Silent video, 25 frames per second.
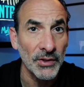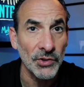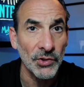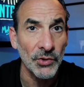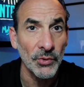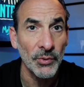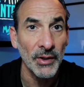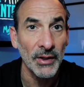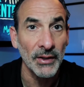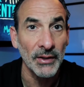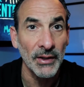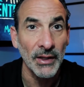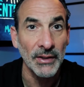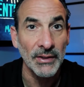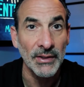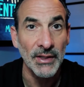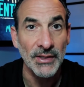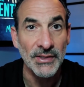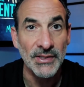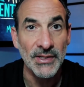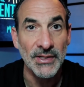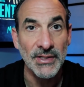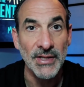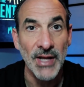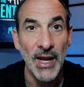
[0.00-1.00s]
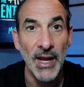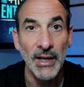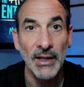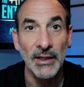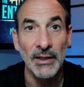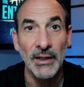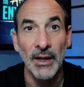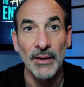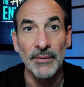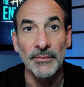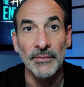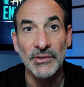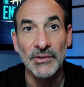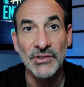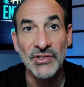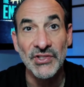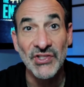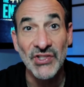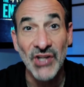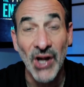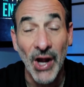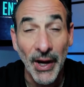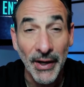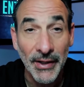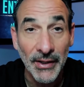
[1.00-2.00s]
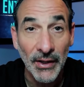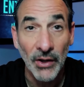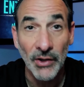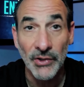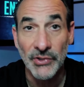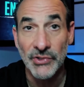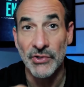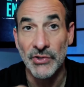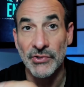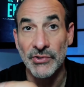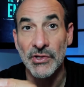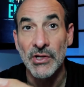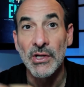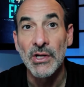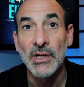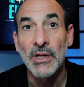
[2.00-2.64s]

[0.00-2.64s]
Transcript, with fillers: doing that doesn't take a lot, side hustles.